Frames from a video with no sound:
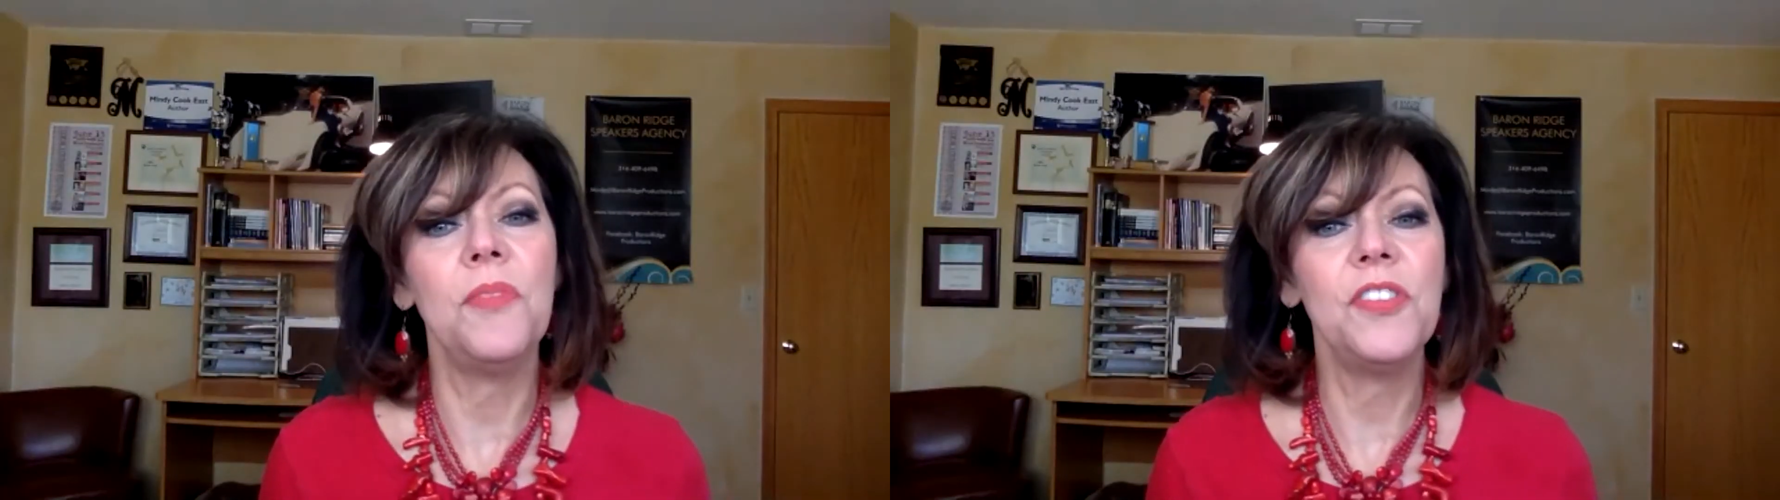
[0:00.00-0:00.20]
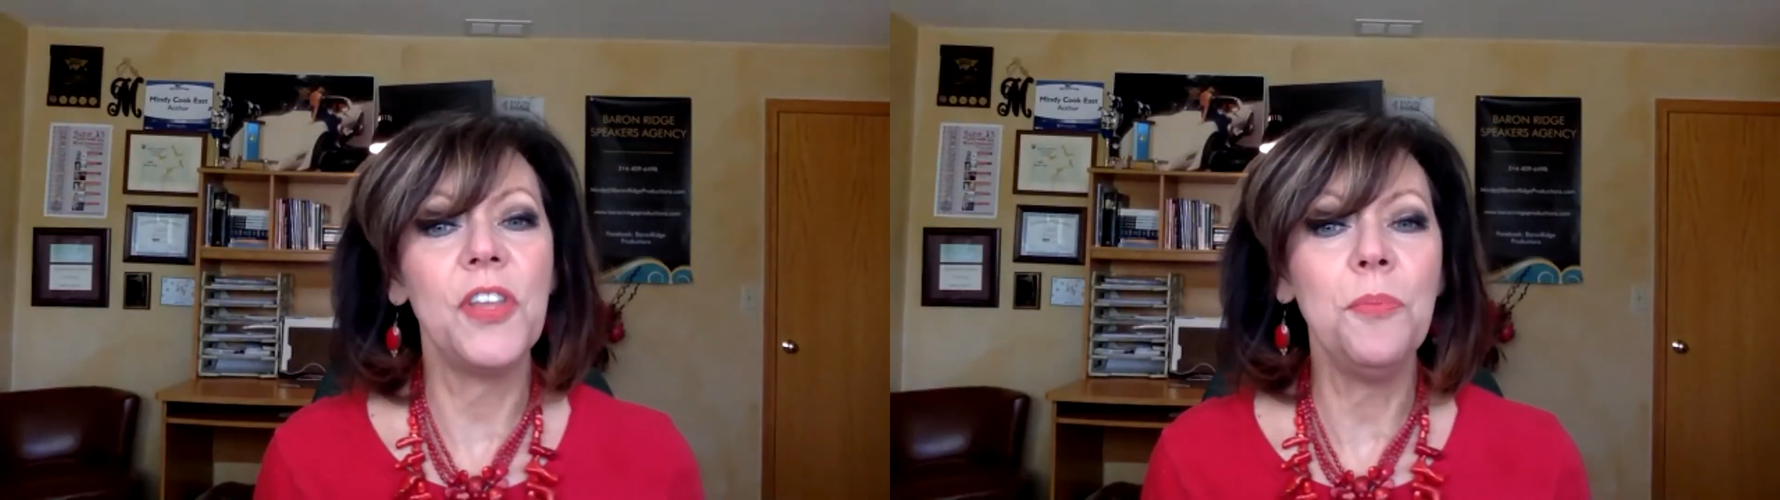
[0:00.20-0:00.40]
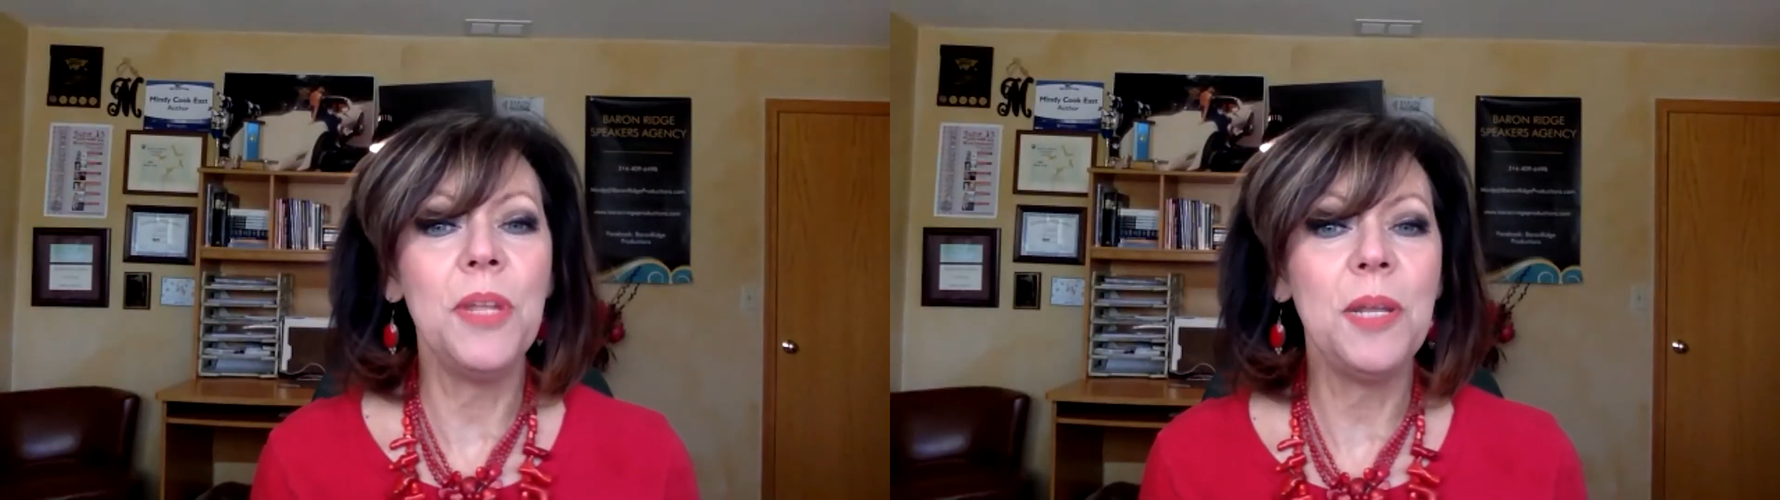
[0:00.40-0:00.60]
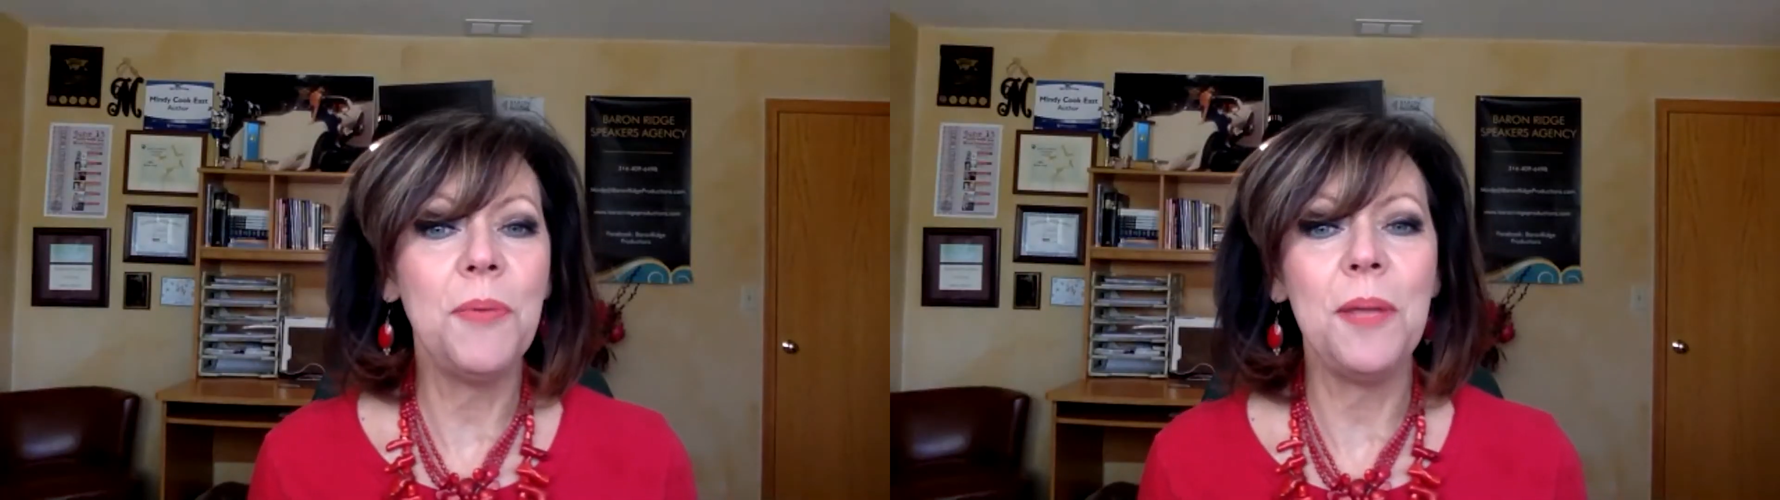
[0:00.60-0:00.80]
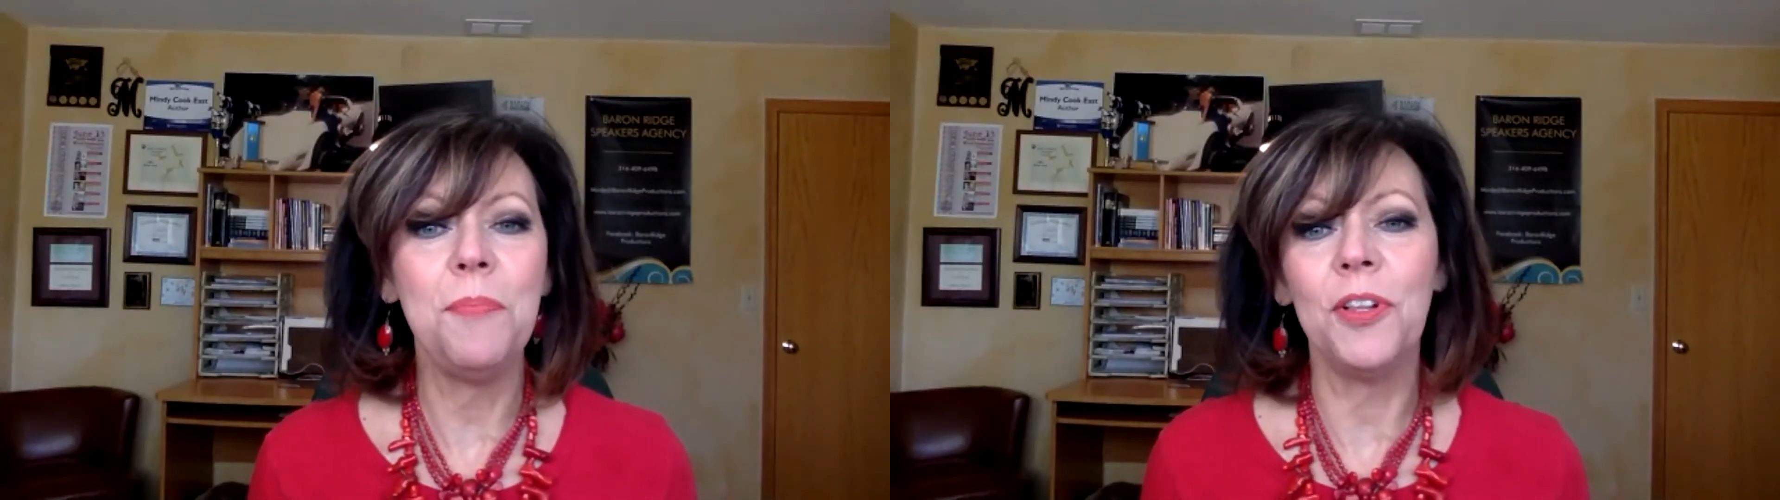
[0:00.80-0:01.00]
so many
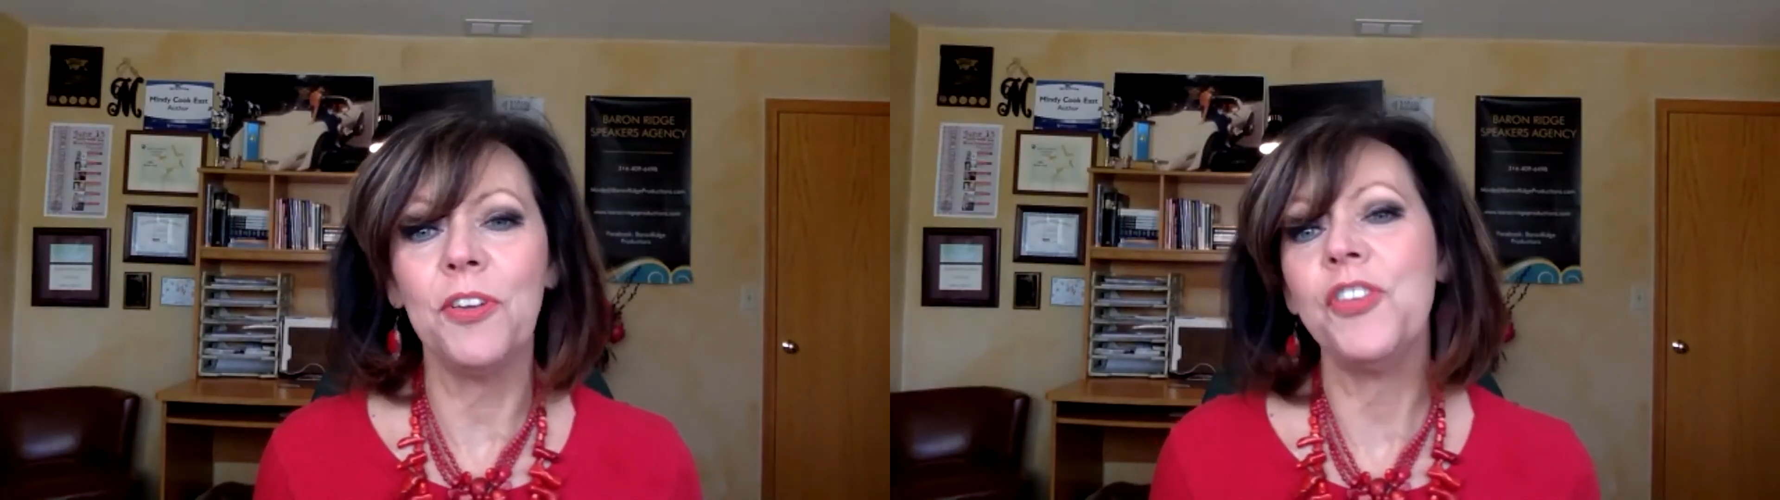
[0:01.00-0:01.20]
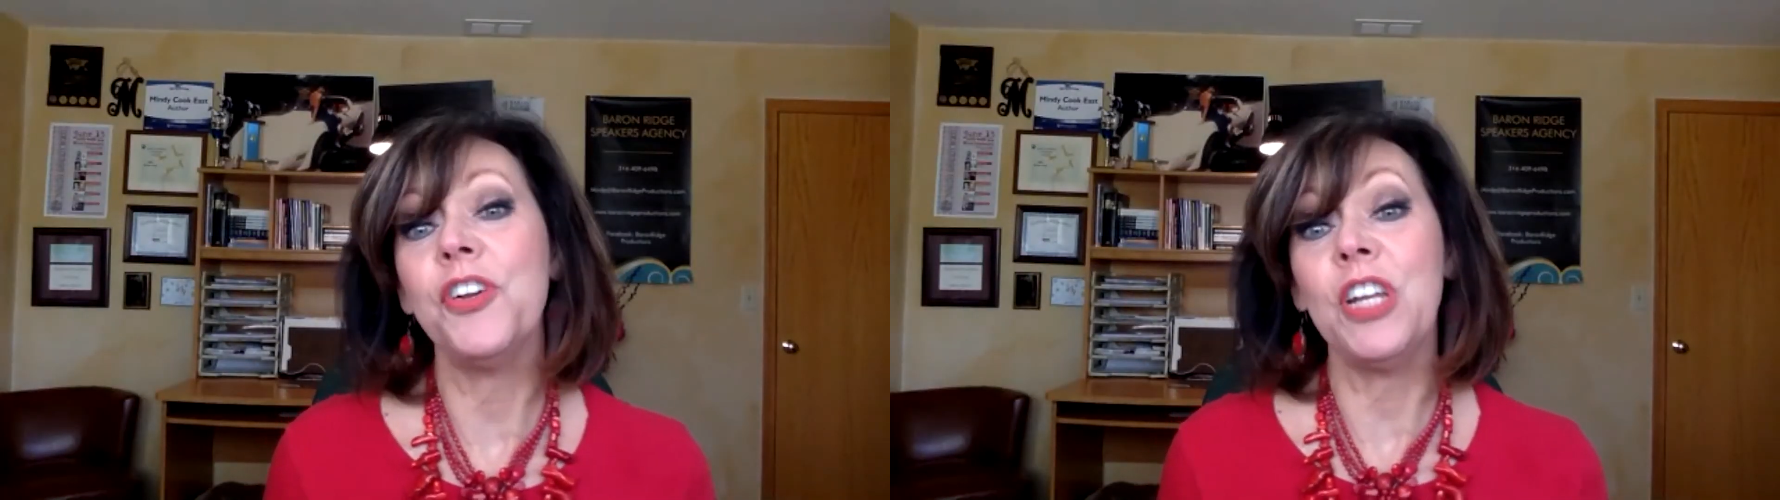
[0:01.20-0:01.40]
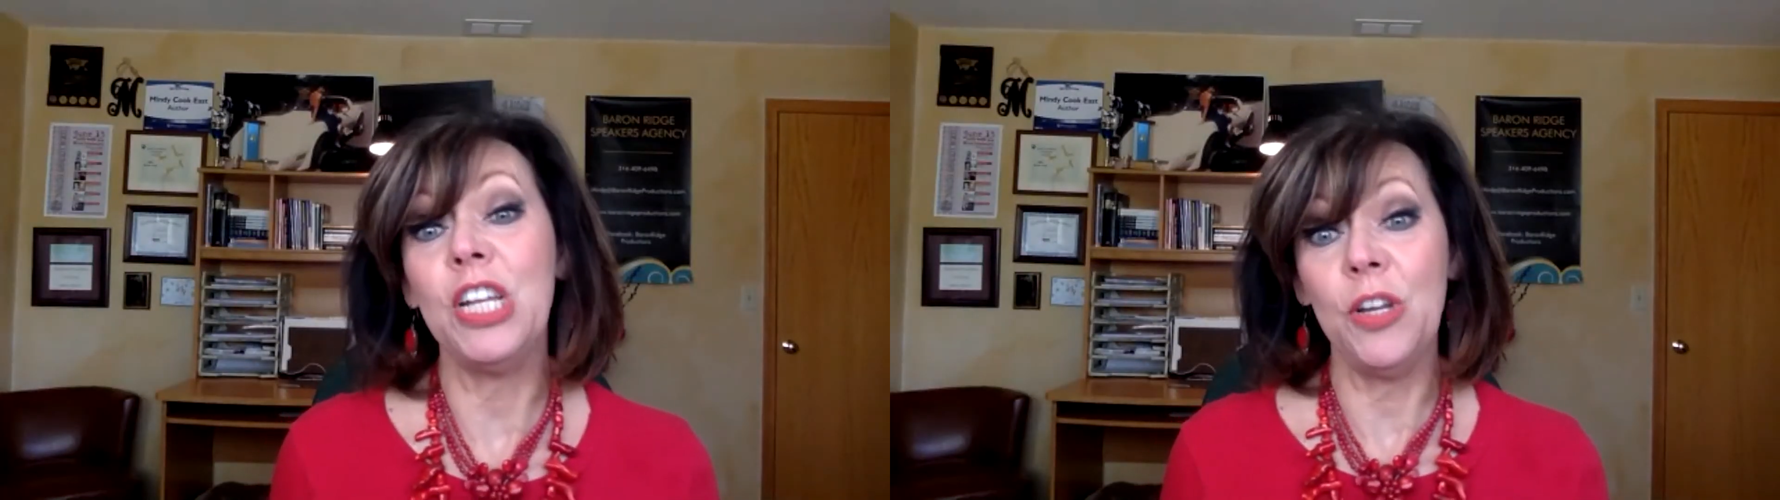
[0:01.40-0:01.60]
people are turning